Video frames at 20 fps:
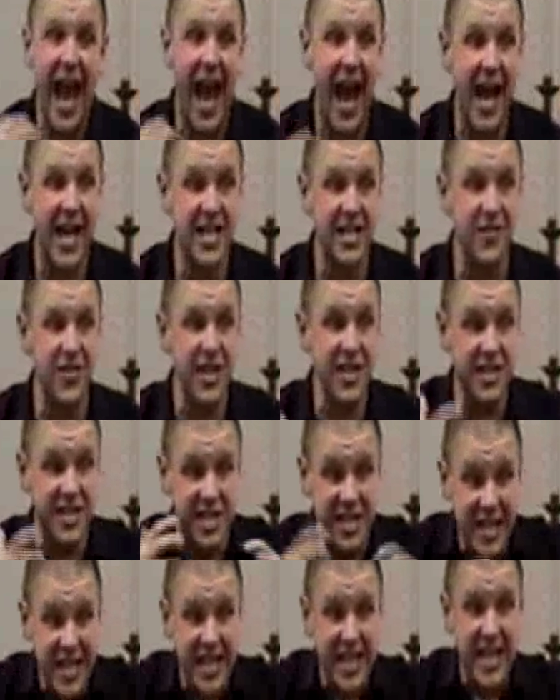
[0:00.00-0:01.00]
actively
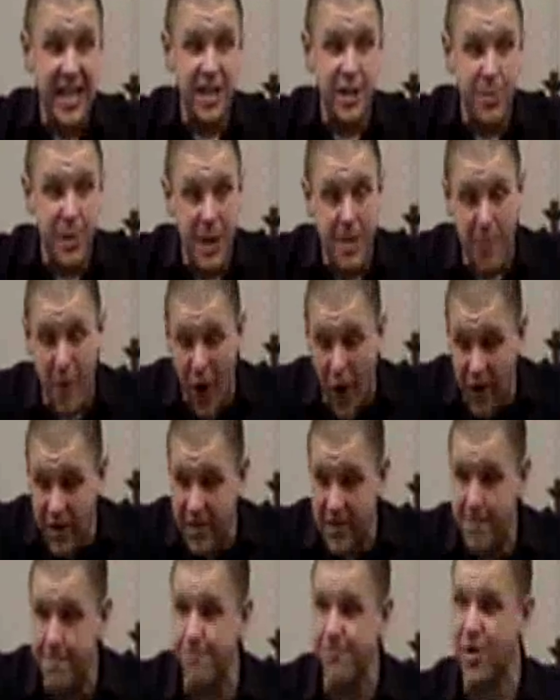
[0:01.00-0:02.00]
seeking to be a part
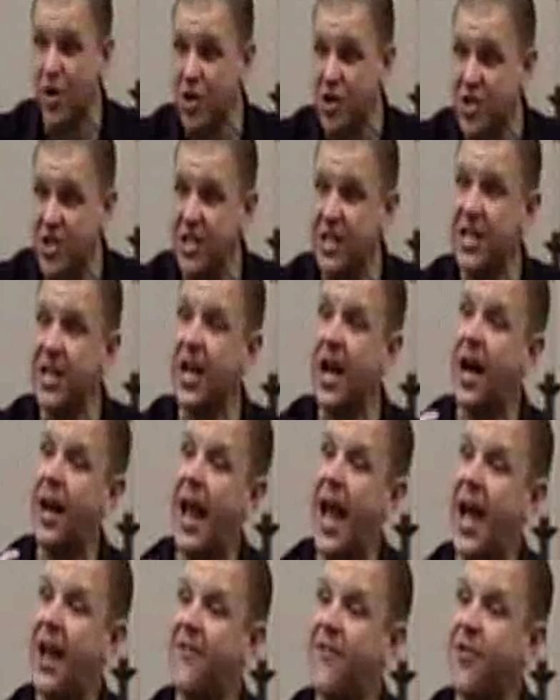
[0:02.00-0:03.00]
of the mercy that God
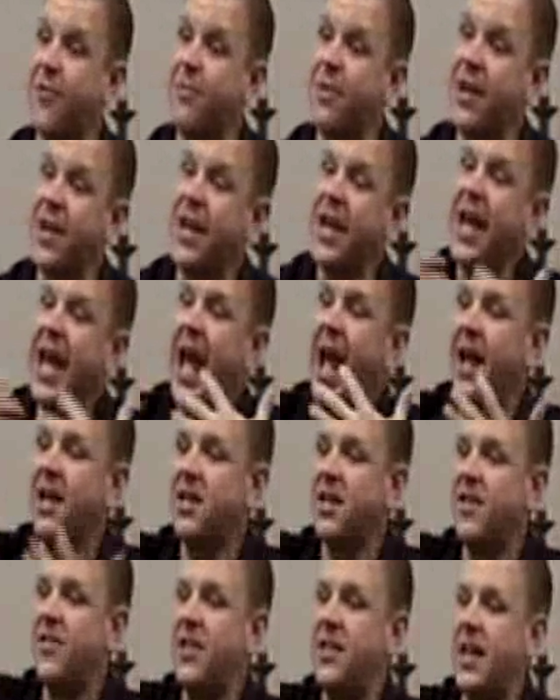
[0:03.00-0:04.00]
had for me
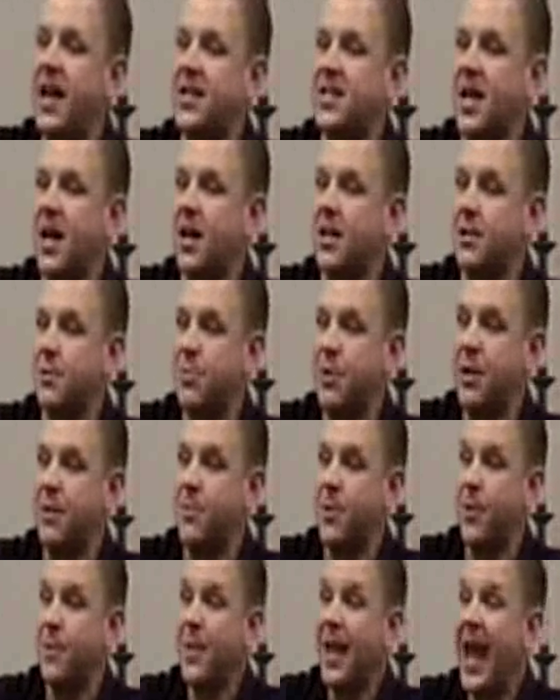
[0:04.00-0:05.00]
and giving that to other
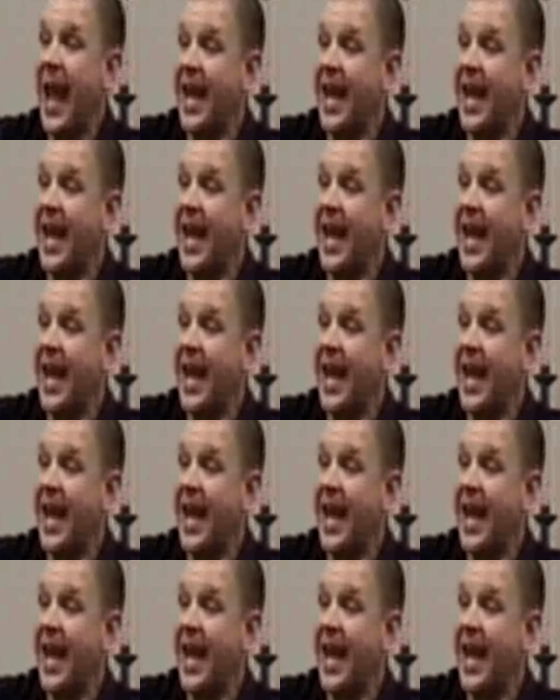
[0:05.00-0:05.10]
people.